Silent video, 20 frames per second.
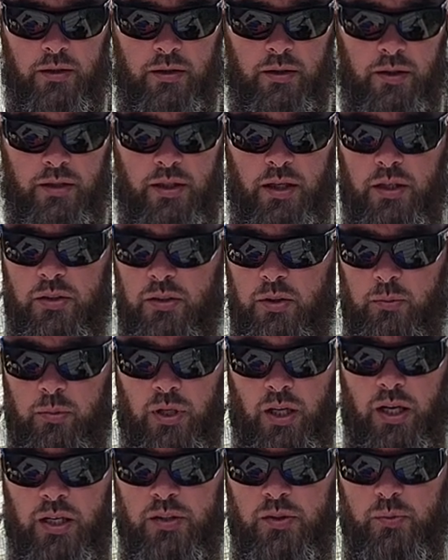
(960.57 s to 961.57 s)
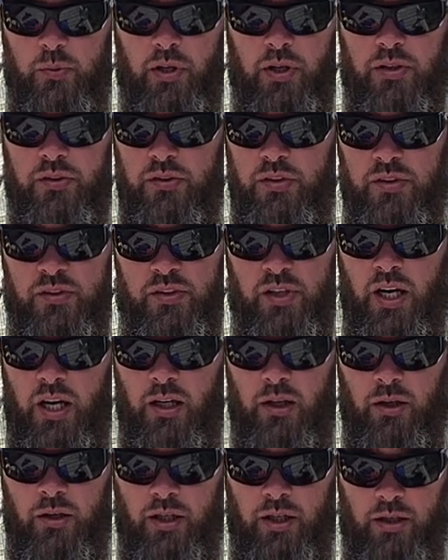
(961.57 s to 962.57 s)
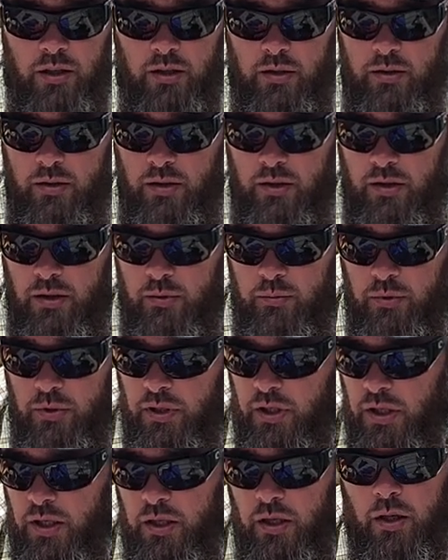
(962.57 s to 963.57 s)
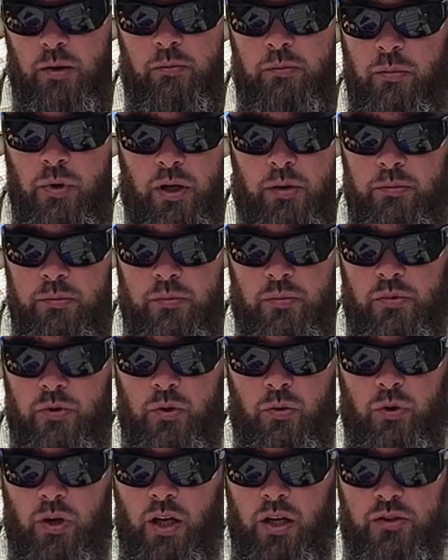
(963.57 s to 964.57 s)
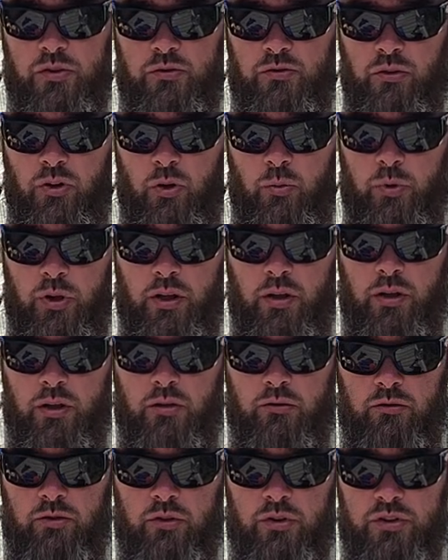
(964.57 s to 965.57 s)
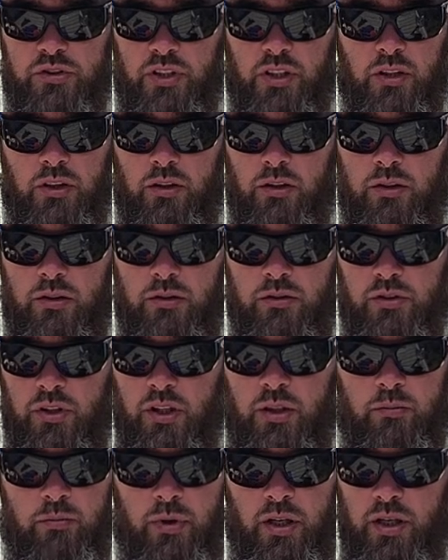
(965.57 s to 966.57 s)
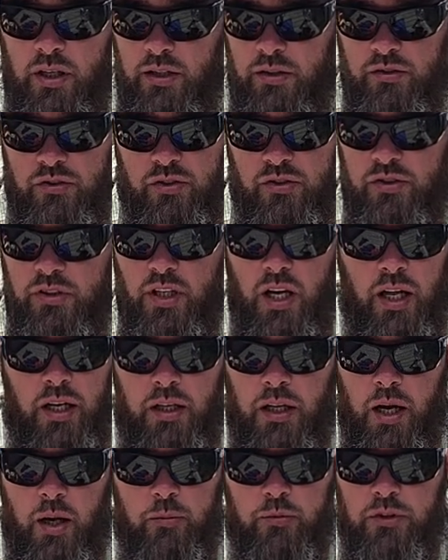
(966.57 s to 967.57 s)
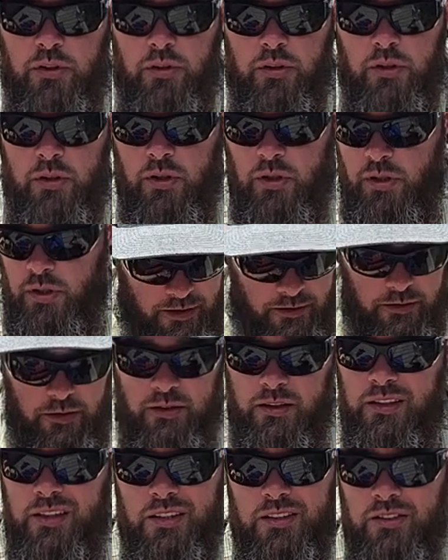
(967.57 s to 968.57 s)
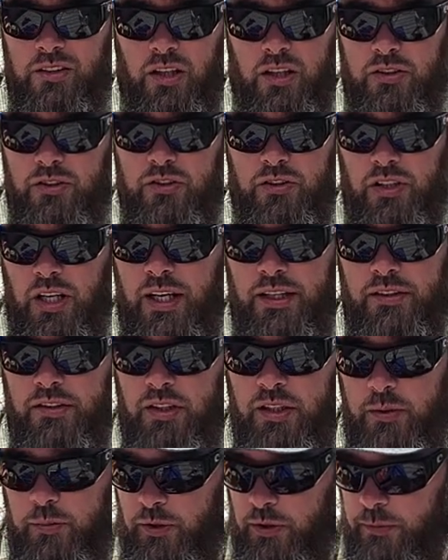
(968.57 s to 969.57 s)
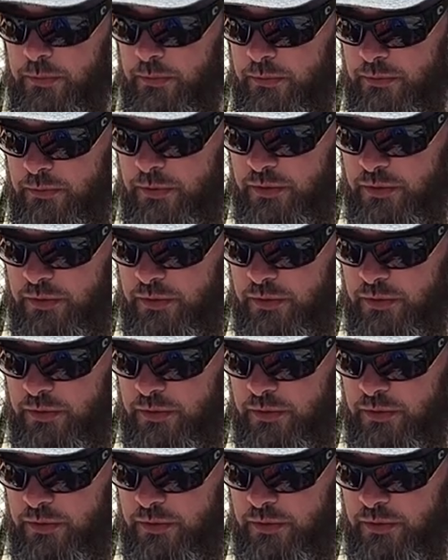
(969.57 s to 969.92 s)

It takes up a lot of space. It's not light, but again, I'm too claustrophobic for a single sleeping bag. It's just not an option. I just can't sleep in them.